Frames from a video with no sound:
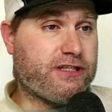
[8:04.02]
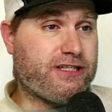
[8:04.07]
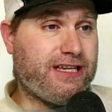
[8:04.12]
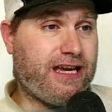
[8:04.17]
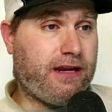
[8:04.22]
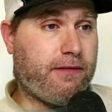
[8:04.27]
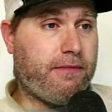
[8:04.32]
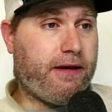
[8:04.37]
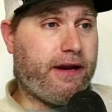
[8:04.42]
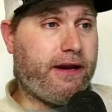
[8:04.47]

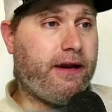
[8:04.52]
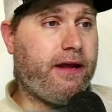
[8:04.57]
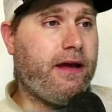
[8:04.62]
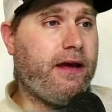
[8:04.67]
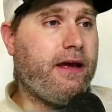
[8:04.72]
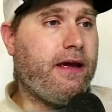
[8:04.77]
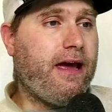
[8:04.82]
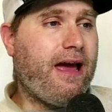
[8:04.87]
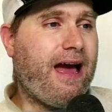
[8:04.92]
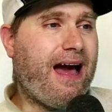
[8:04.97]
Cinnamon,
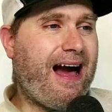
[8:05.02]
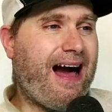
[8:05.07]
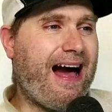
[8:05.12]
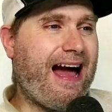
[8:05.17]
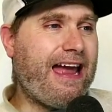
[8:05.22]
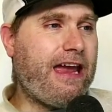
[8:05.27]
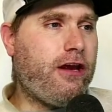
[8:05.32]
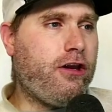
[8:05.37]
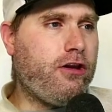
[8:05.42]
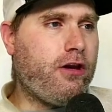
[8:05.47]

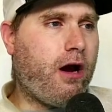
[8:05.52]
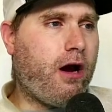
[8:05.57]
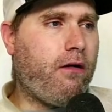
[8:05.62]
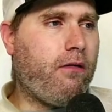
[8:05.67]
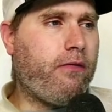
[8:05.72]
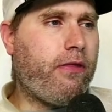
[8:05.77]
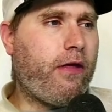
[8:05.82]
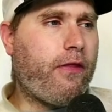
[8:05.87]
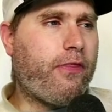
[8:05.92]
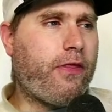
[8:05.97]
I
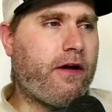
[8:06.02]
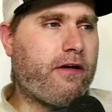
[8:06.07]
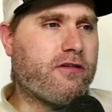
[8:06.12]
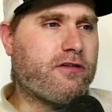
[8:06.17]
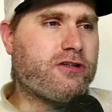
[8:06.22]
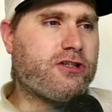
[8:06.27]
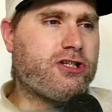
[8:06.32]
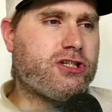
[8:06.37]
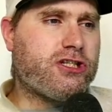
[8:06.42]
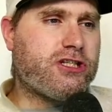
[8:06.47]
know that
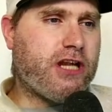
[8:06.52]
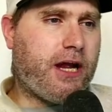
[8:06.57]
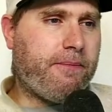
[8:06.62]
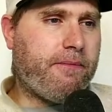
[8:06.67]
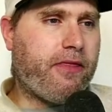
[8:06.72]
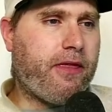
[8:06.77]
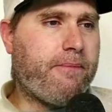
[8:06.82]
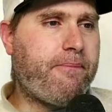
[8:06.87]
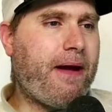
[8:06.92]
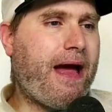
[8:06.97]
there's some
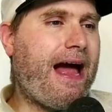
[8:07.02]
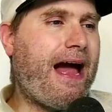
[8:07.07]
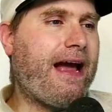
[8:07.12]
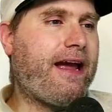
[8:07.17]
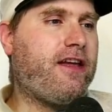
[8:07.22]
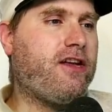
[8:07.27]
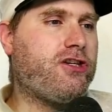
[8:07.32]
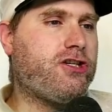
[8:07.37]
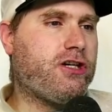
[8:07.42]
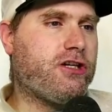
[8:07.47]
of the
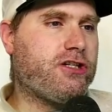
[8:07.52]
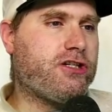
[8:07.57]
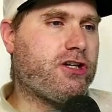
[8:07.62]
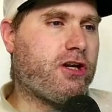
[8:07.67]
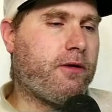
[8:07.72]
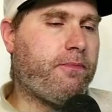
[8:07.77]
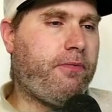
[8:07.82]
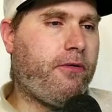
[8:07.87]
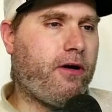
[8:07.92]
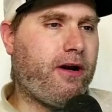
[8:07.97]
packages
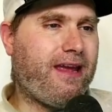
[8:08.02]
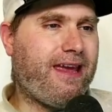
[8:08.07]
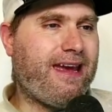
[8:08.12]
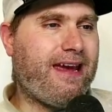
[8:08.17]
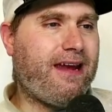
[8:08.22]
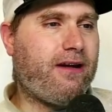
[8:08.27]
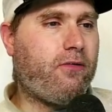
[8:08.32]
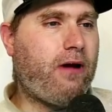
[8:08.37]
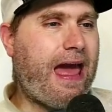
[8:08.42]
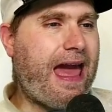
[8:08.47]
that are putting
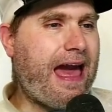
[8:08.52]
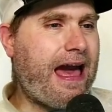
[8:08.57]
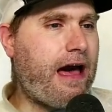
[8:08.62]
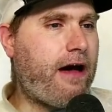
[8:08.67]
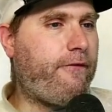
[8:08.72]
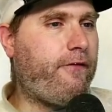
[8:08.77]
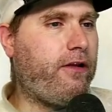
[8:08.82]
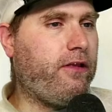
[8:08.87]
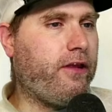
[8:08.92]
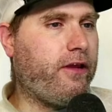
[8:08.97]
in
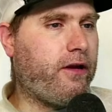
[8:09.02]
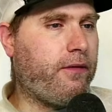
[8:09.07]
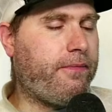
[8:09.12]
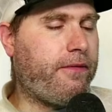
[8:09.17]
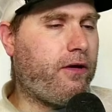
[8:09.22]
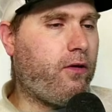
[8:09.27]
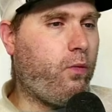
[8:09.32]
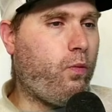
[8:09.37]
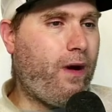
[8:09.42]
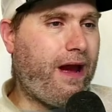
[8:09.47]
have a little
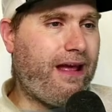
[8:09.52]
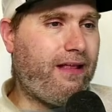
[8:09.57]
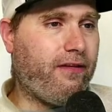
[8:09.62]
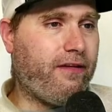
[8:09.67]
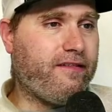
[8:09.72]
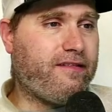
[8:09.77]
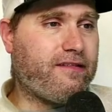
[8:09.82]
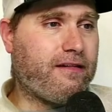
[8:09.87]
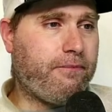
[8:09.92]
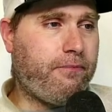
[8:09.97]
bit of
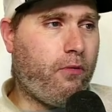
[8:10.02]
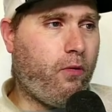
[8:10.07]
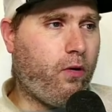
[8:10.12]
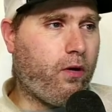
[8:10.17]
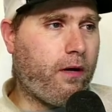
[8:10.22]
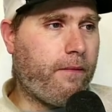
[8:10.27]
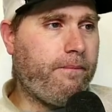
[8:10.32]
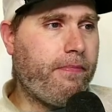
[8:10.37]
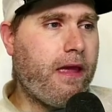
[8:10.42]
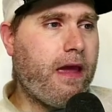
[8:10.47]
Wayland
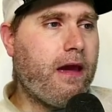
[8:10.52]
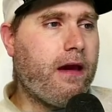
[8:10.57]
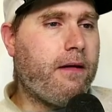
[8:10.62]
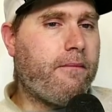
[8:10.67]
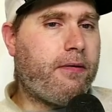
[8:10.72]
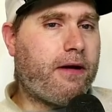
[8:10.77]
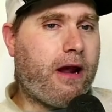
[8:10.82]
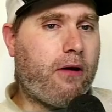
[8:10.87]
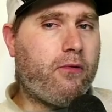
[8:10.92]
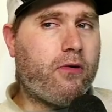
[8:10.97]
support,
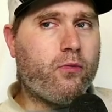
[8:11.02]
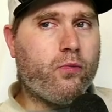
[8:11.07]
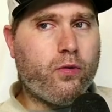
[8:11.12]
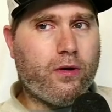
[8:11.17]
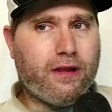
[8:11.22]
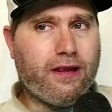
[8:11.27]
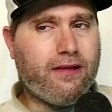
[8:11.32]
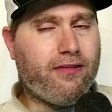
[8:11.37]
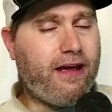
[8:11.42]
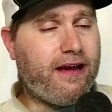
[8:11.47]
but I would
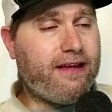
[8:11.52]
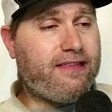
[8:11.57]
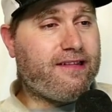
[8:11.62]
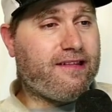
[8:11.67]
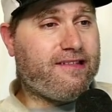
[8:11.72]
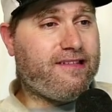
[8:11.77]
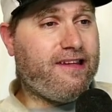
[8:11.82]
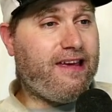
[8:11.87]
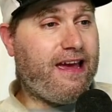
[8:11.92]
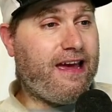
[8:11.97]
really like to
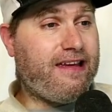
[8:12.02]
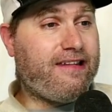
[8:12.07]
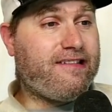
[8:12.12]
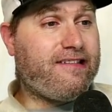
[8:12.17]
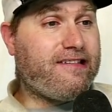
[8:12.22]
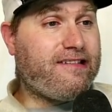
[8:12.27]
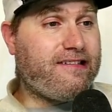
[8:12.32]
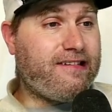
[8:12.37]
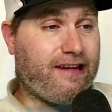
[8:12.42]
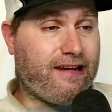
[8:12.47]
see a
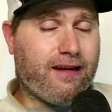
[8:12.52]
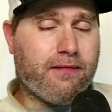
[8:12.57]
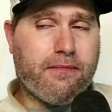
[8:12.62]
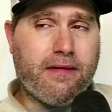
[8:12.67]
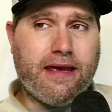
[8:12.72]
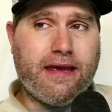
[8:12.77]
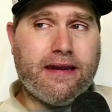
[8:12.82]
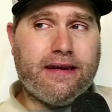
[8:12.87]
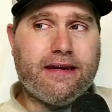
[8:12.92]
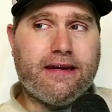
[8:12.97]

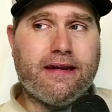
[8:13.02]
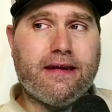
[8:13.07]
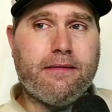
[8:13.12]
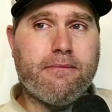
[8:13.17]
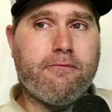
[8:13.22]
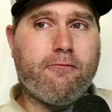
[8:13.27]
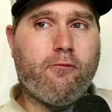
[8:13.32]
cinnamon